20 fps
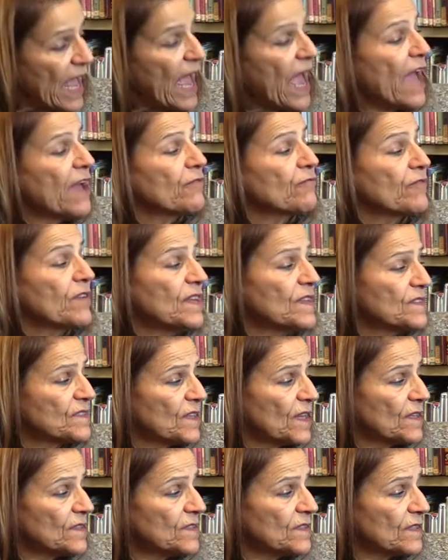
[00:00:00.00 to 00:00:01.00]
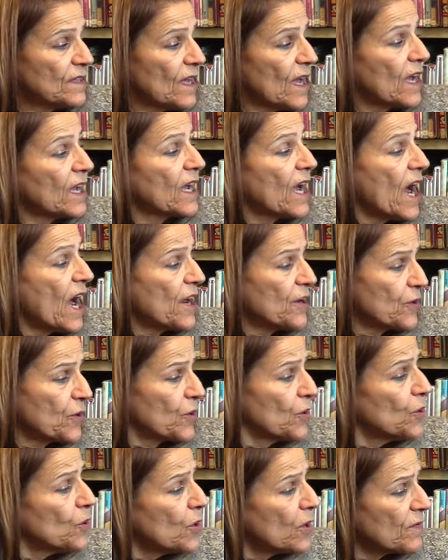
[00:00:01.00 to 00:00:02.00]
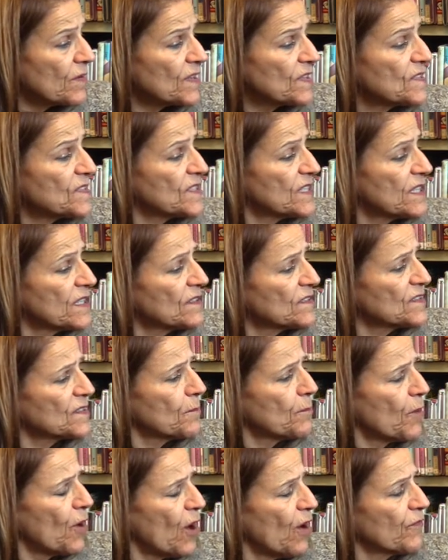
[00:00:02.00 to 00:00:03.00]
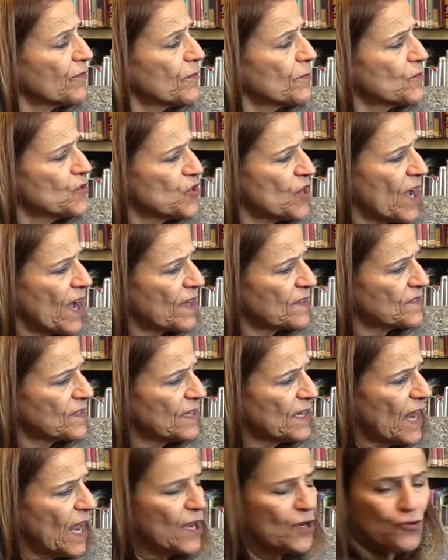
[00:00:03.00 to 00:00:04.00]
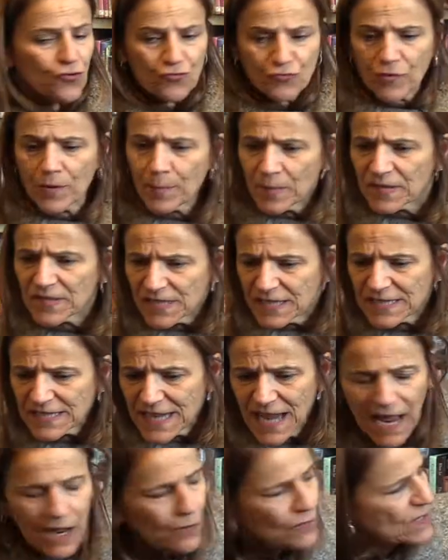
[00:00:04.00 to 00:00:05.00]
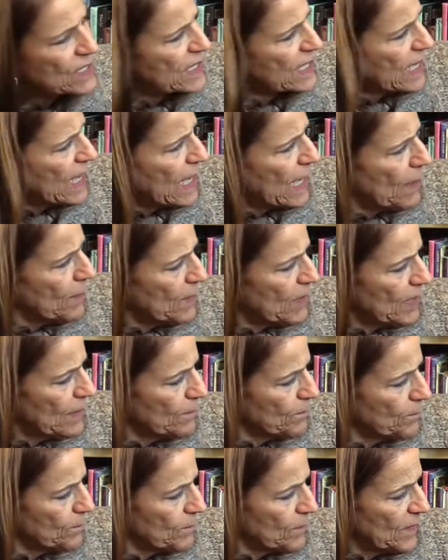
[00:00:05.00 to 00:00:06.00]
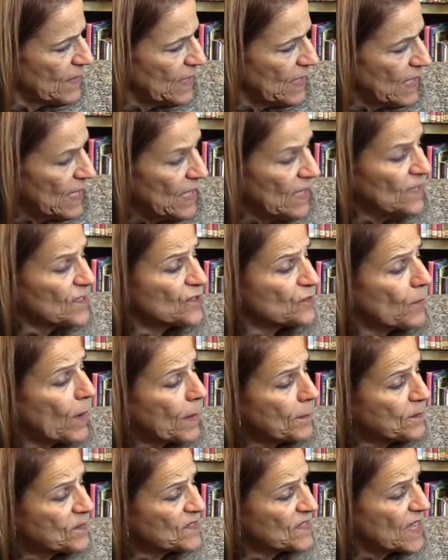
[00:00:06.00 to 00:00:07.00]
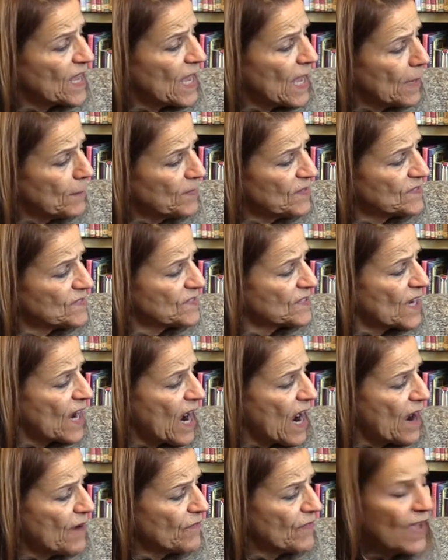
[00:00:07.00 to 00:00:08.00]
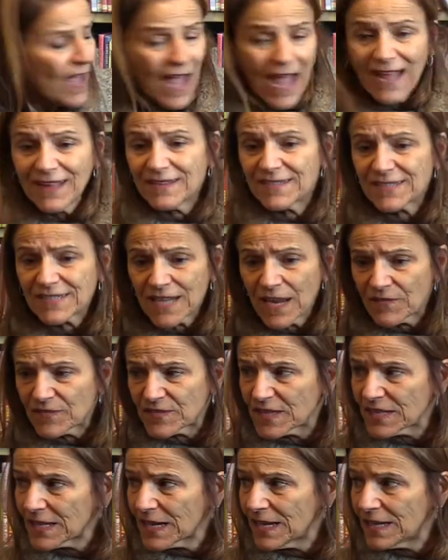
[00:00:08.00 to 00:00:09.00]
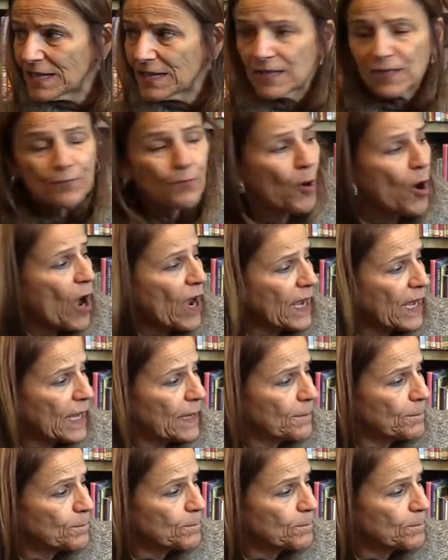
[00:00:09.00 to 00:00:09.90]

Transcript: At recess, Carter Corey steals the ball from Jackson and dribbles it down to Cammy. He swipes Cammy's scarf and stuffs it in his pocket.